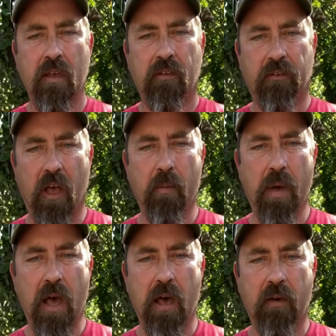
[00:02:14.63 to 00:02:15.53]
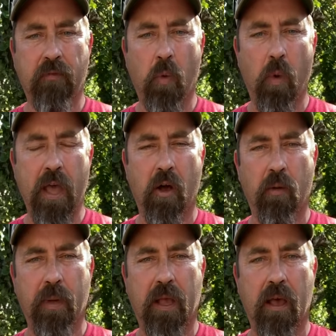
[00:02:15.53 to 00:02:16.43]
some of the whale
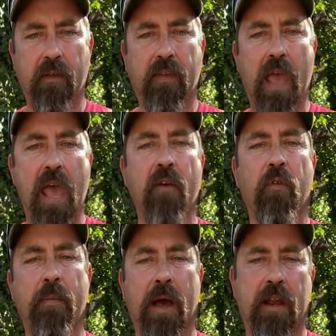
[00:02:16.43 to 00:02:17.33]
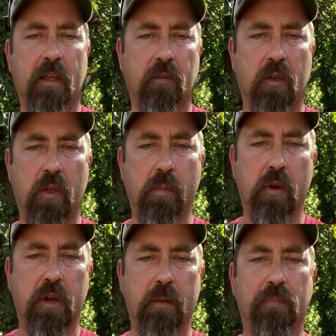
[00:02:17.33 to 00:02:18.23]
because everybody in the
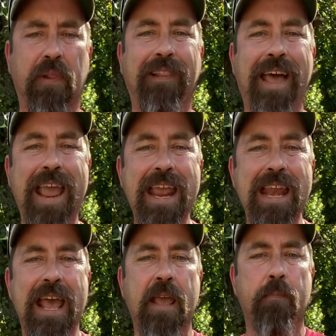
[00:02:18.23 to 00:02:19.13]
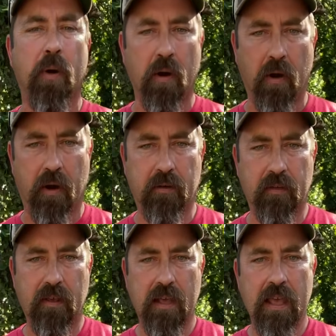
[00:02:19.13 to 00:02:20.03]
community played a part
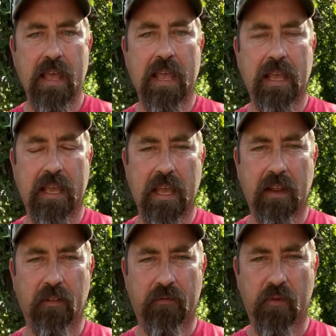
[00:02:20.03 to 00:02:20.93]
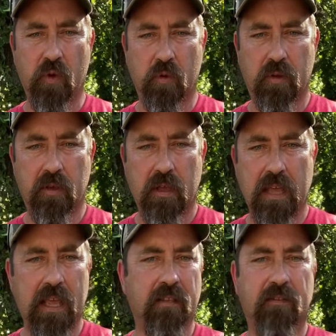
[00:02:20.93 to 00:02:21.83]
in getting the food
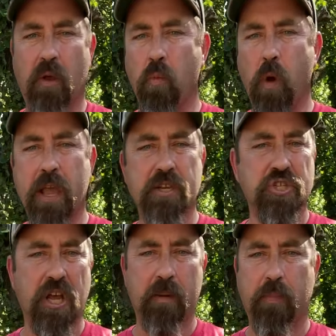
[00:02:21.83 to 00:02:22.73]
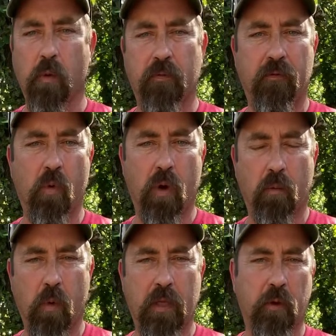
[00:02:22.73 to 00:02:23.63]
in some way, shape, or form,
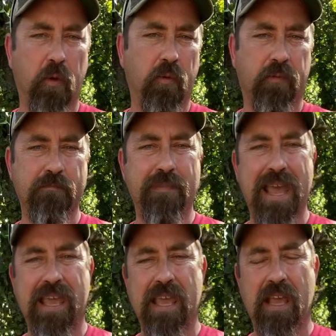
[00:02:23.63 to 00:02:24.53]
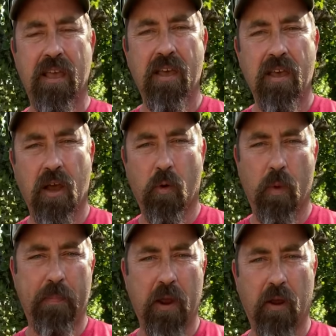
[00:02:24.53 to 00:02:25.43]
whether it was making or
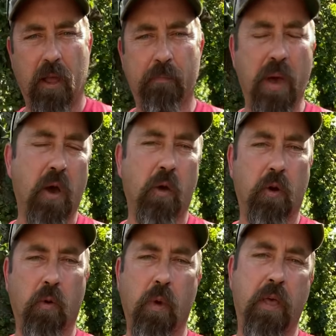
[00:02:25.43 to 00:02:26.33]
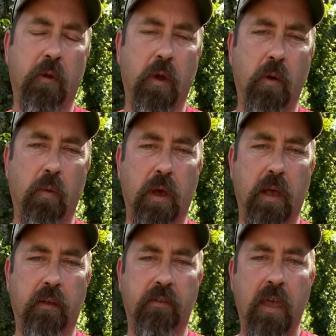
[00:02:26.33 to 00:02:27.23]
repairing a boat, or whether it
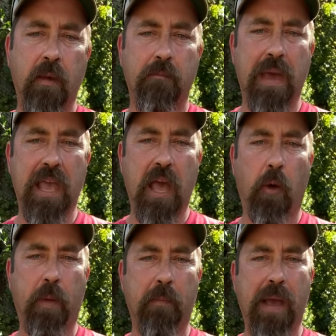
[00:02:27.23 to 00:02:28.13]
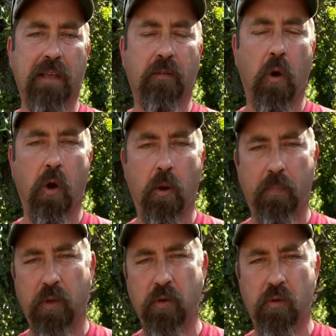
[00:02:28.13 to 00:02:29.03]
was make, helping make the
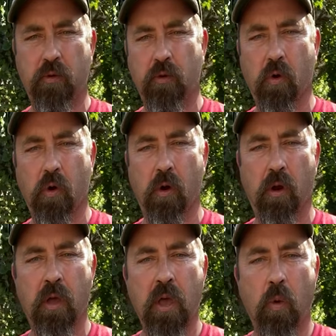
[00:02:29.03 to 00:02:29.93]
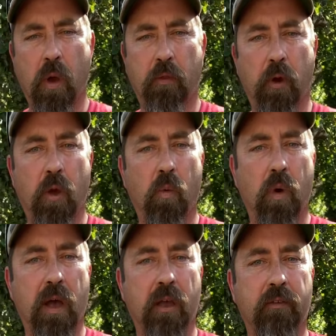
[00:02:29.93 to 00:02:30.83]
harpoon, or whether it
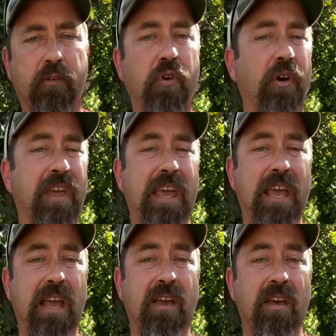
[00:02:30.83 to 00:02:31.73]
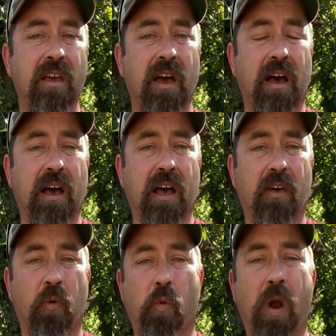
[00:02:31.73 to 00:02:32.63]
was cooking uh,
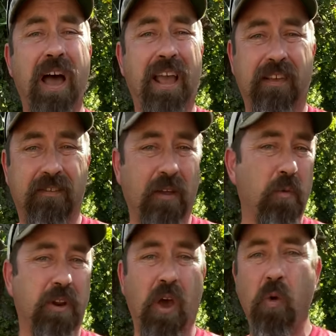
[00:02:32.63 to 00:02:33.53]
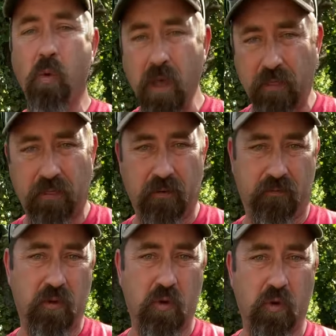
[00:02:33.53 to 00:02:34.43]
the rice that would go with the
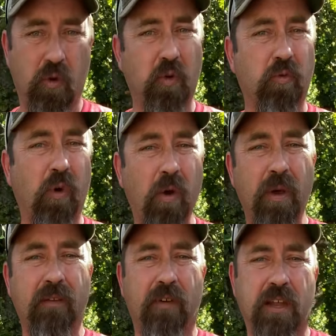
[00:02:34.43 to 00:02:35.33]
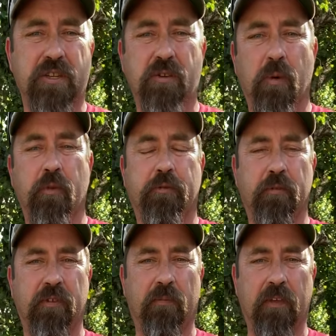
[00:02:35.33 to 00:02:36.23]
food, or growing vegetables, or
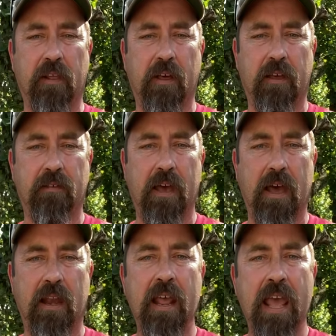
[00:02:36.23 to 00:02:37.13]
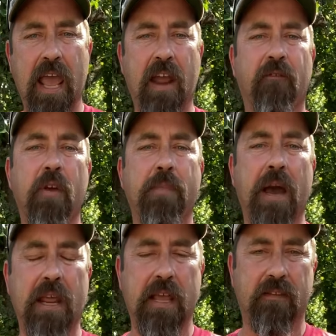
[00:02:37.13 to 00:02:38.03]
something like that.
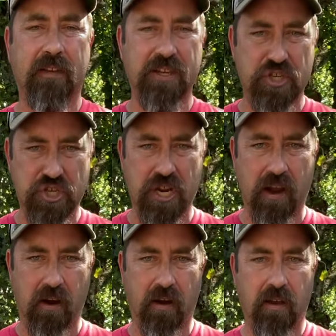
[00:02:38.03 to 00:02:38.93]
Everybody gets a share.